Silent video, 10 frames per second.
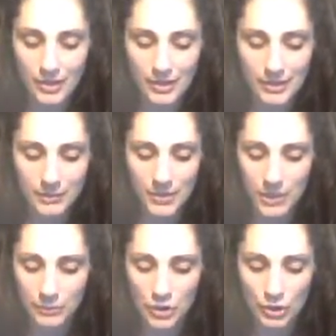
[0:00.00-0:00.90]

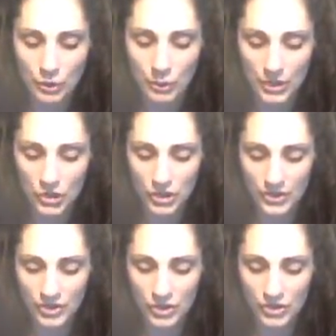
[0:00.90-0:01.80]
sometimes,
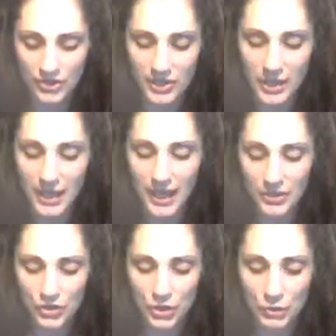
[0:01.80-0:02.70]
questions just
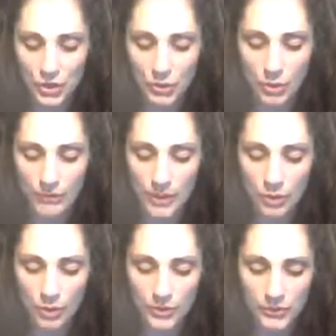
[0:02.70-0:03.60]
ask you what you already
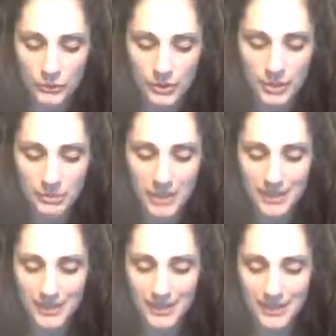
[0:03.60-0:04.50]
know, this really makes
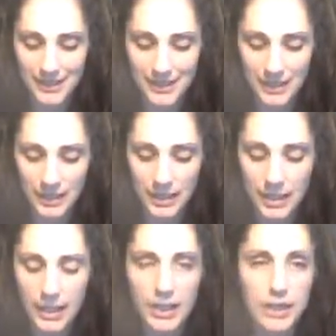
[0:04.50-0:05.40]
kids think
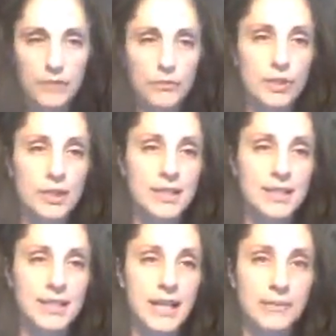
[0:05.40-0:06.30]
and really
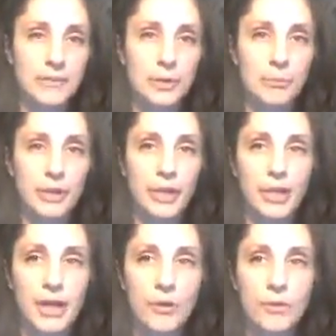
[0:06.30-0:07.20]
decipher and
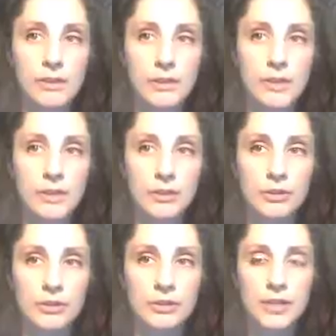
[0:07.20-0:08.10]
pick out what they
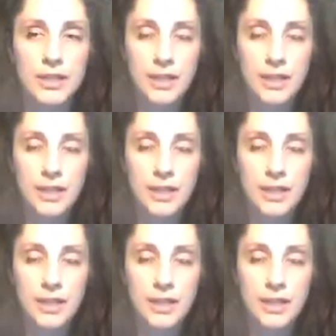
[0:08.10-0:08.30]
learned.